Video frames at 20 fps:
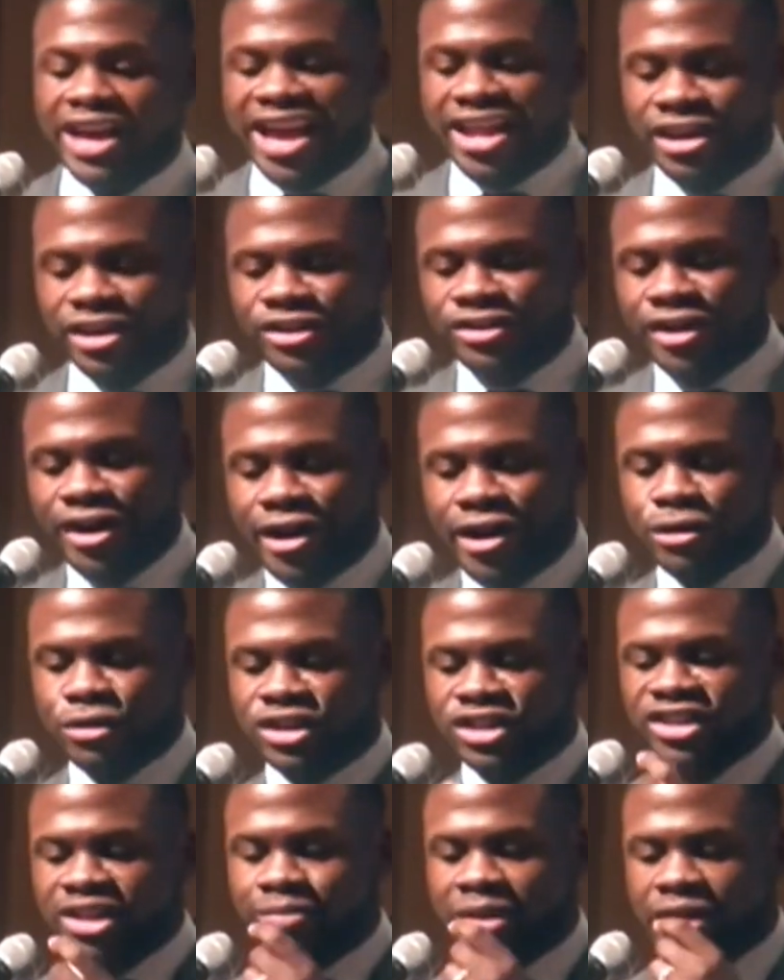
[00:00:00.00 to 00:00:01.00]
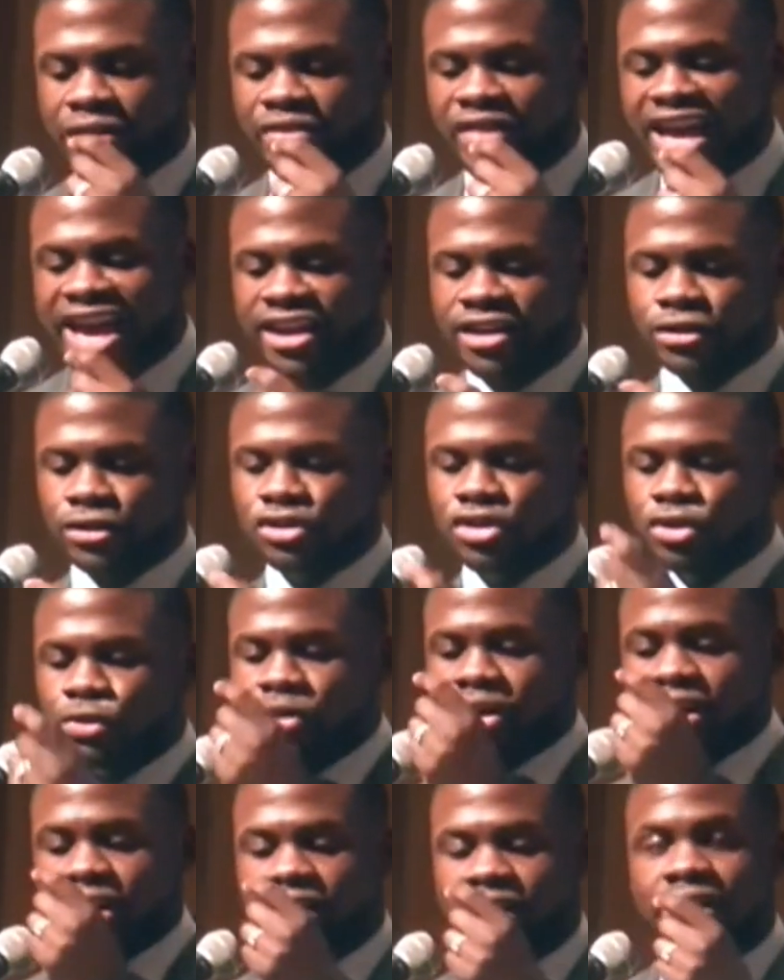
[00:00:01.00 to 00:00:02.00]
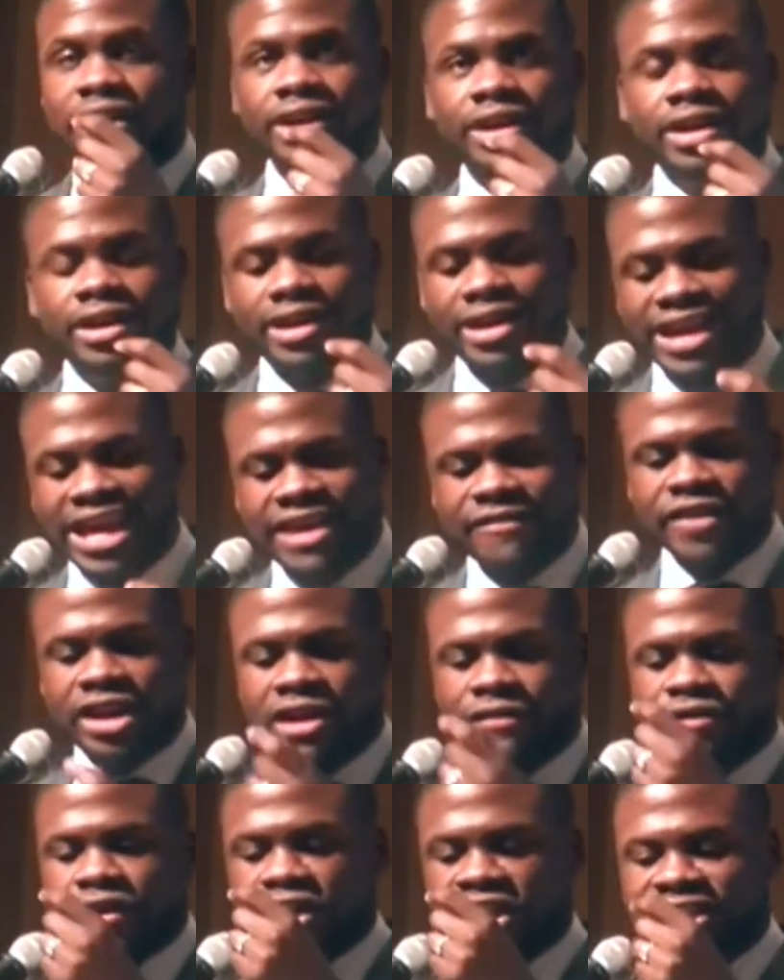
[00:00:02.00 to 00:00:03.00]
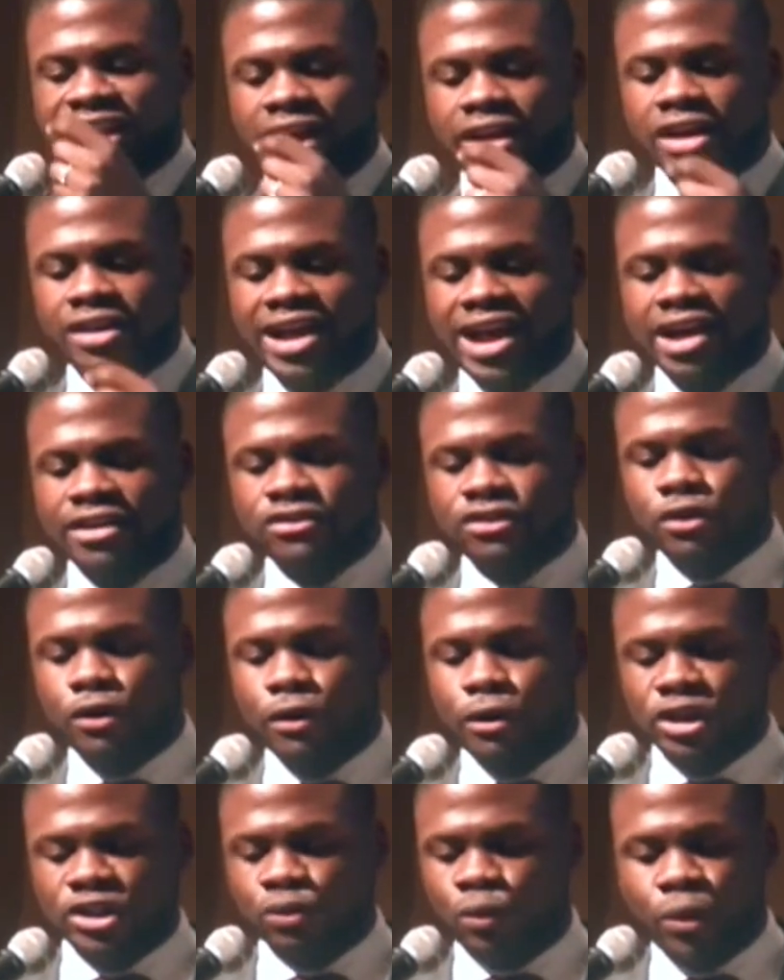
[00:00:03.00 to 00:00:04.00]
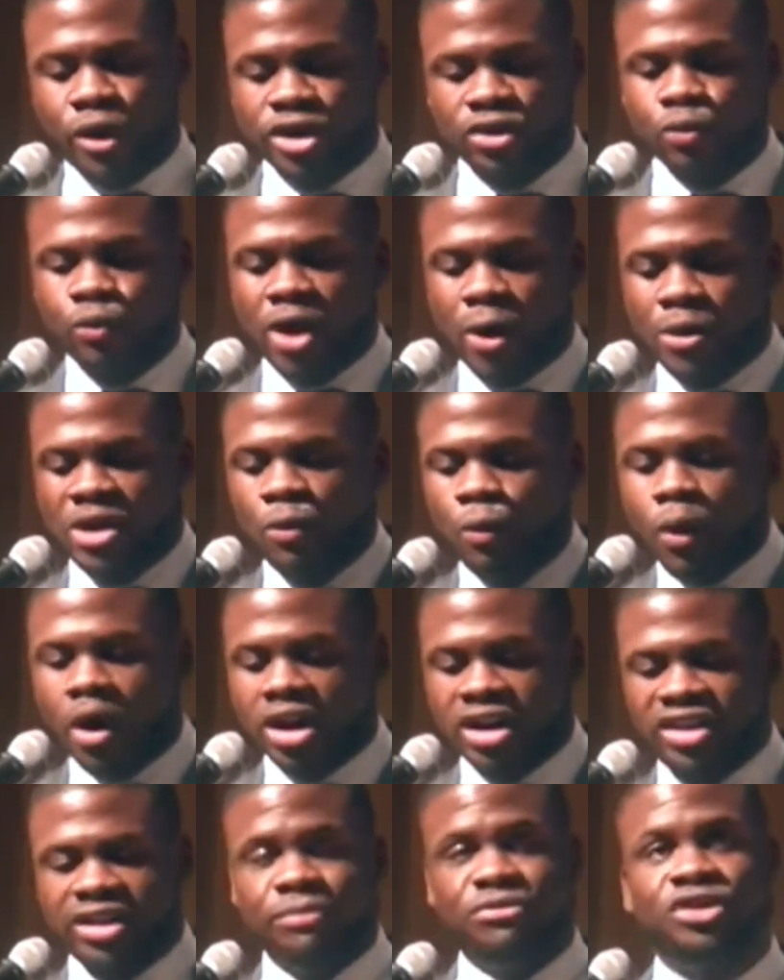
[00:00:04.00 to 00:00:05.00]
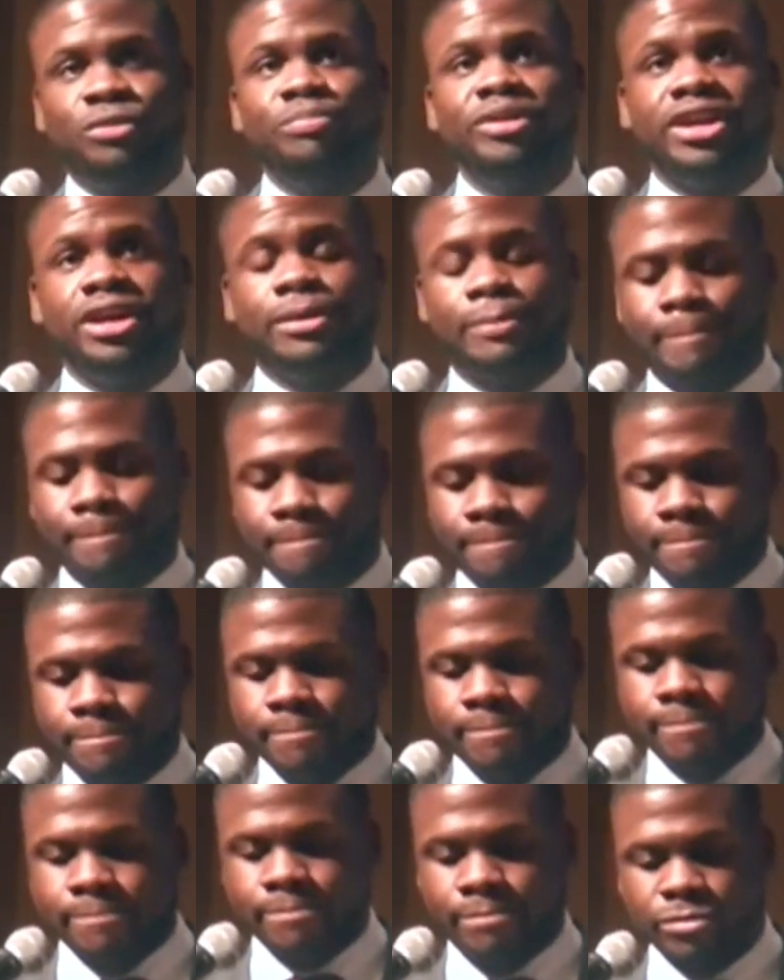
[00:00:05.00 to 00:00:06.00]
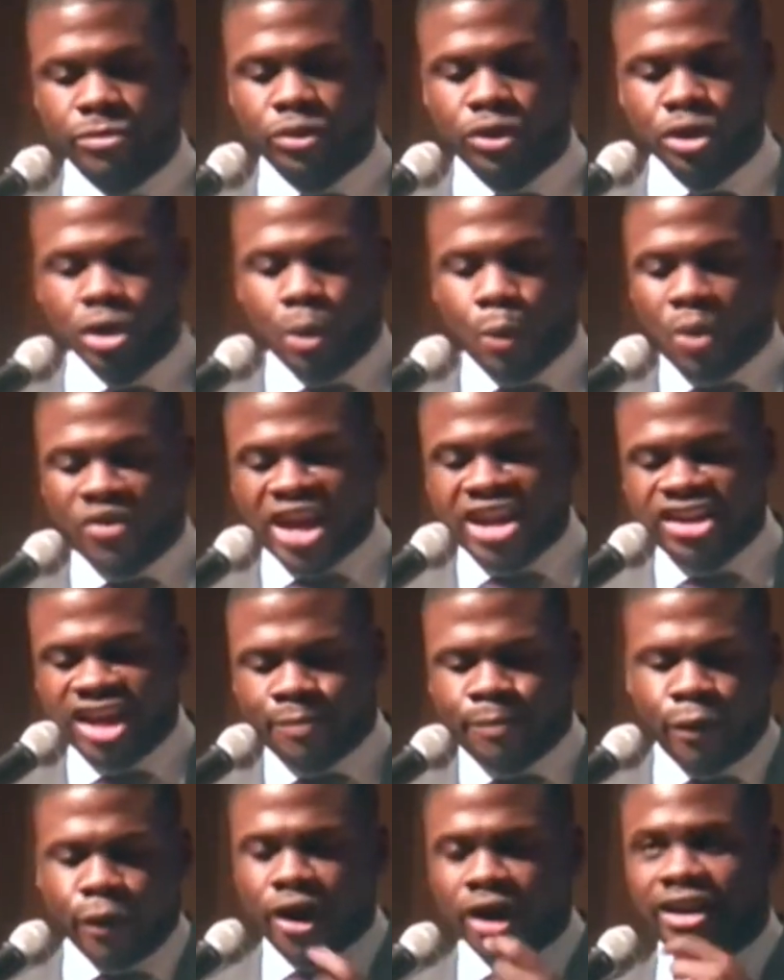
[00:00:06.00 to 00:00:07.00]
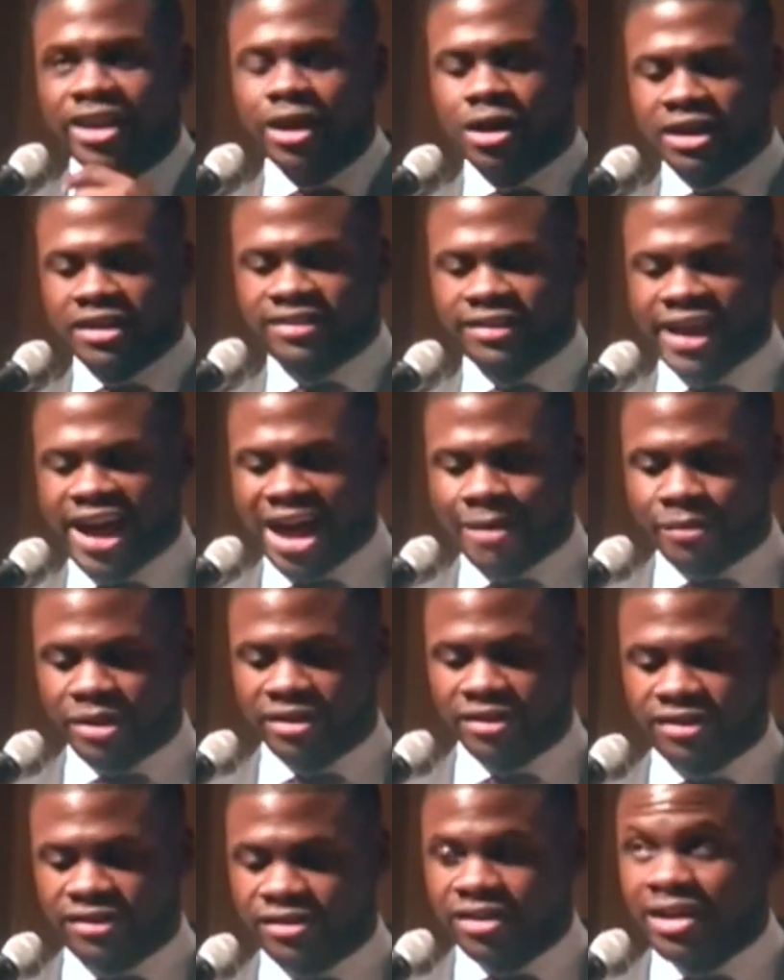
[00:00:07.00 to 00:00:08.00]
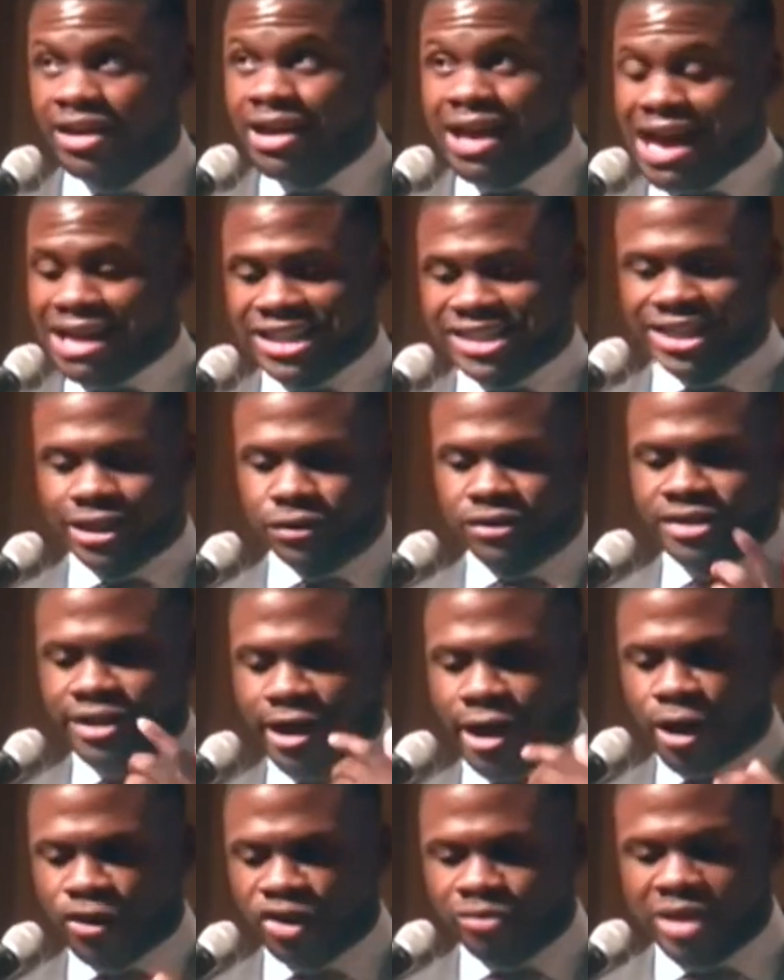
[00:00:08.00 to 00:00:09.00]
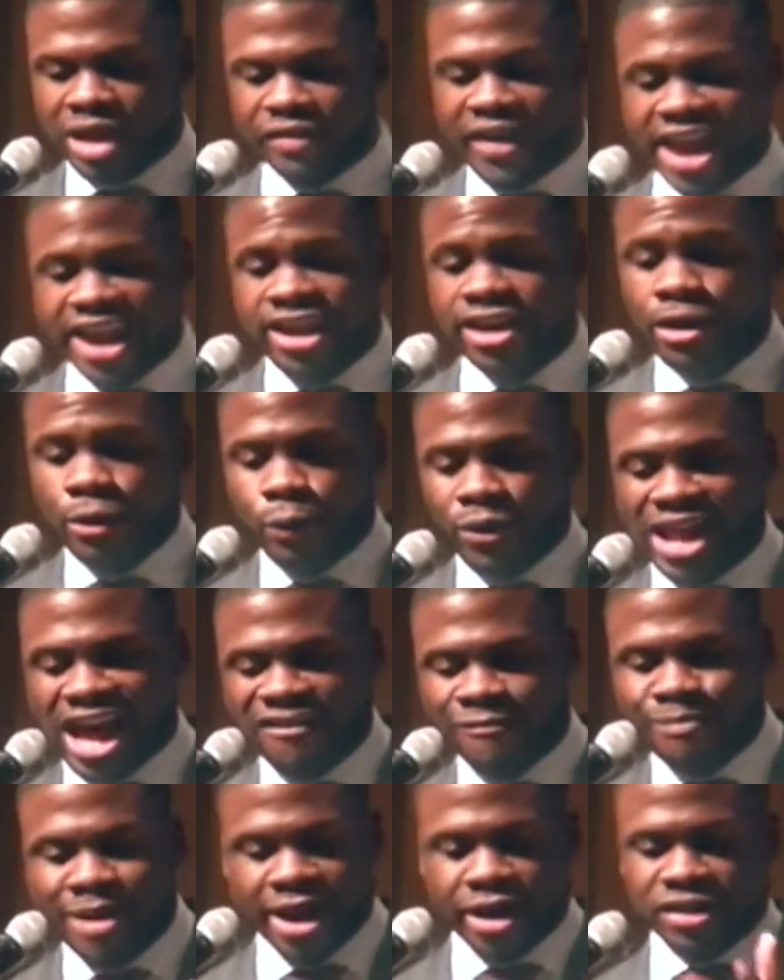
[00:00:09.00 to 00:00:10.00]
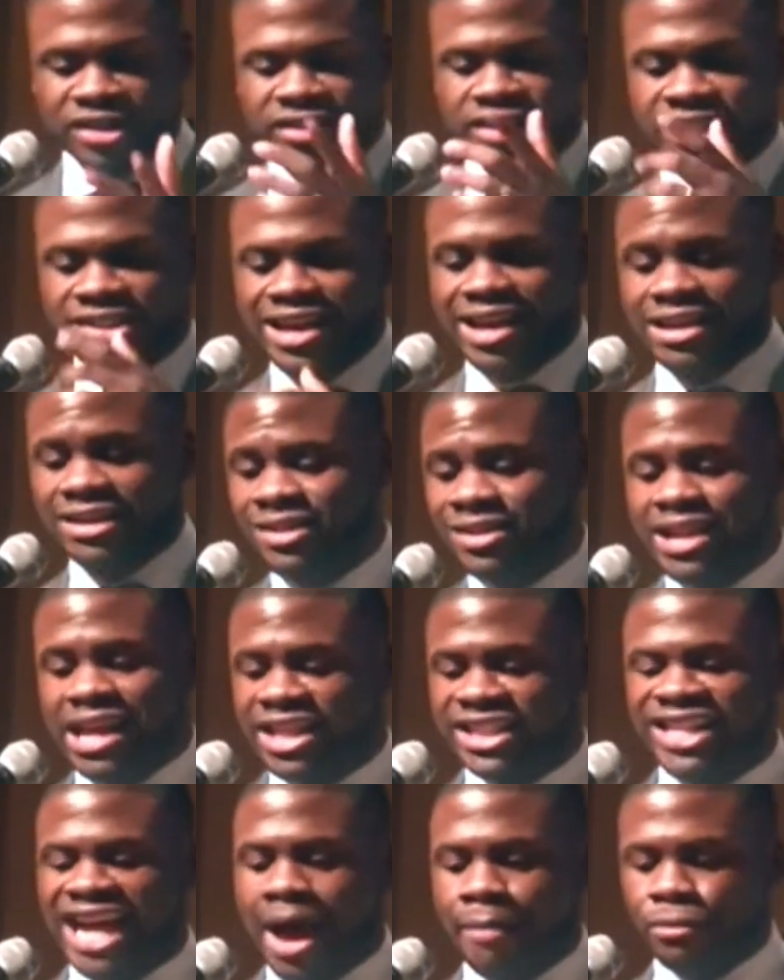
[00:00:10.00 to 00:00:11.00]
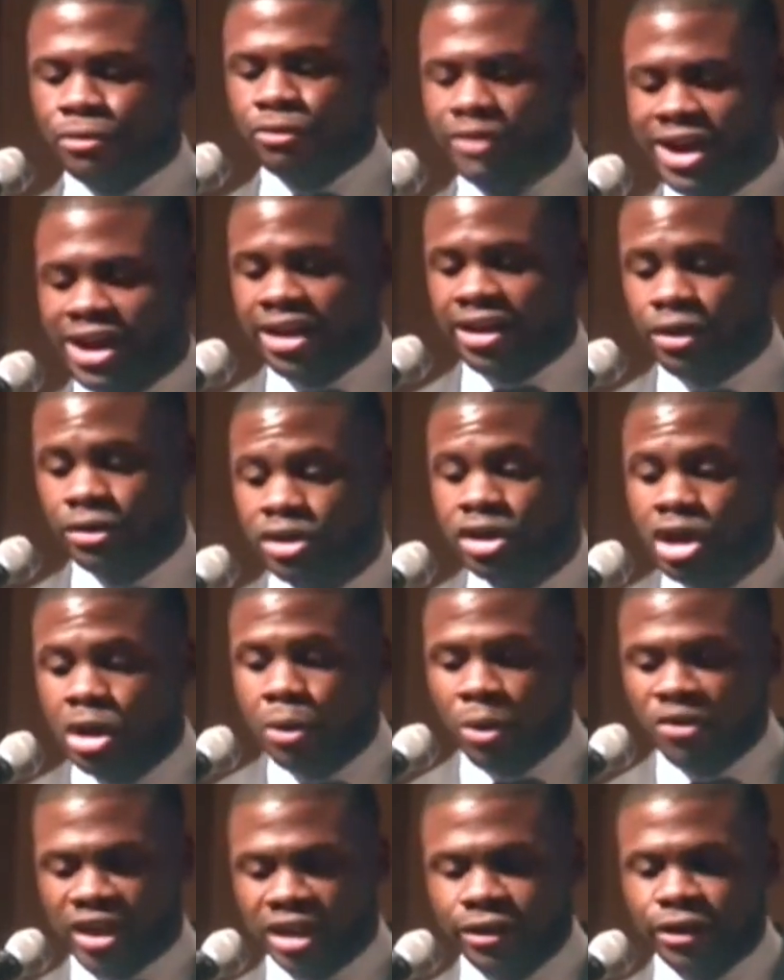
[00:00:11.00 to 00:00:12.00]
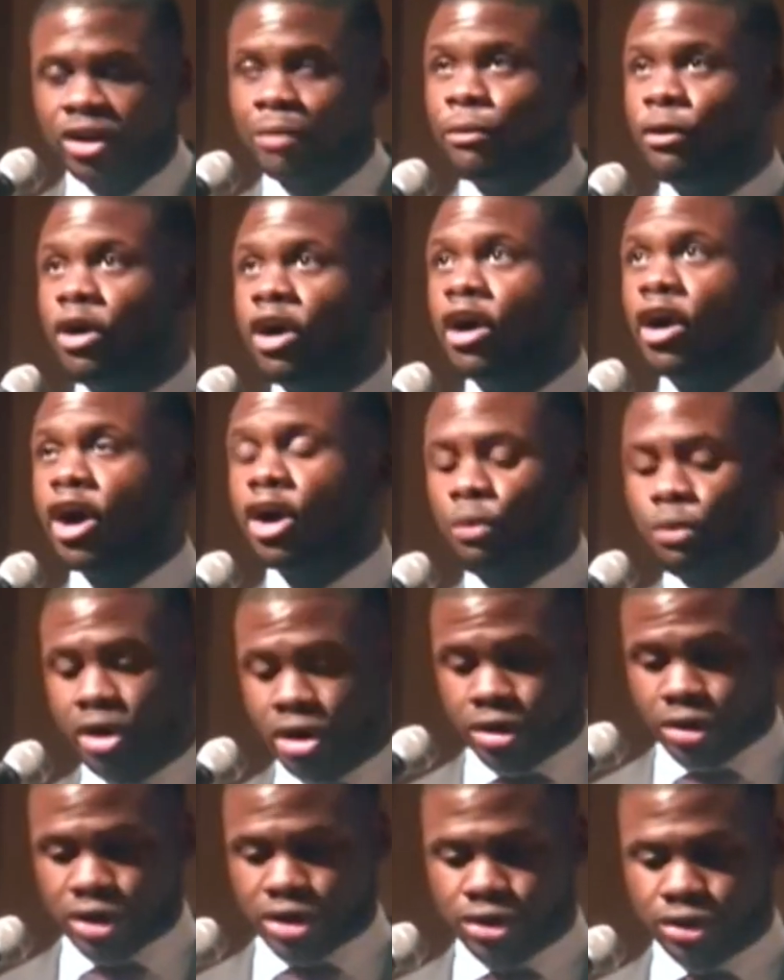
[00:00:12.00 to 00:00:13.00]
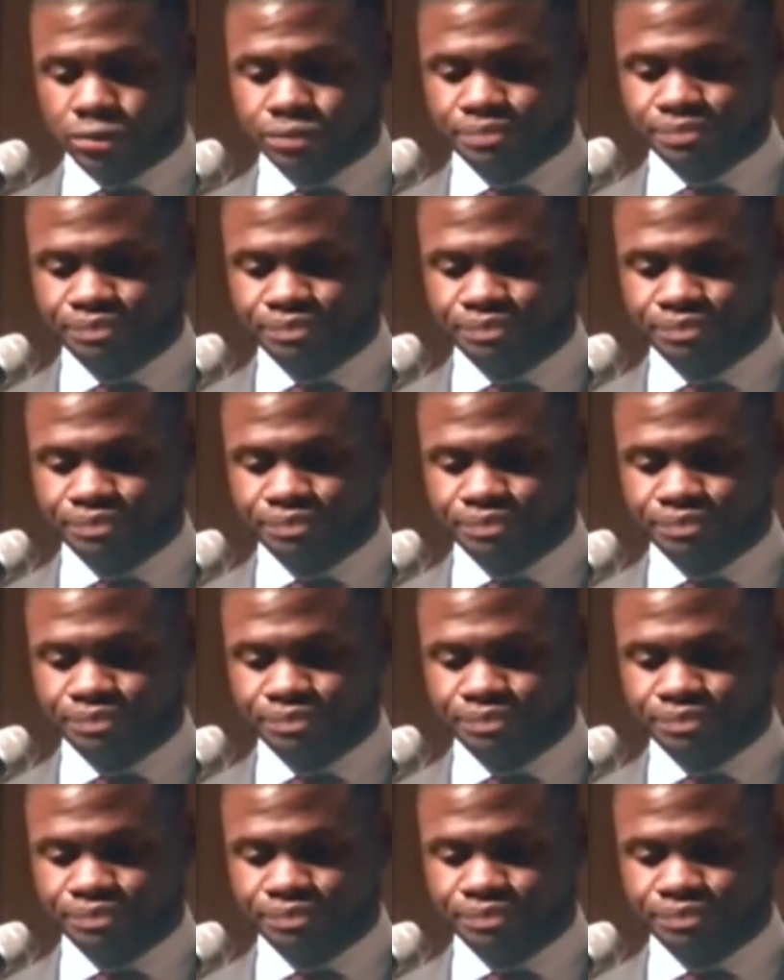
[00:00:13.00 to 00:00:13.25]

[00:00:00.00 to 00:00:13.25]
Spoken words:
and encouraged them that they could do it, even if their standardized scores weren't where we wanted them to be. When they did poorly on assignments, I still told them that they would have better success next time around with a little more hard work.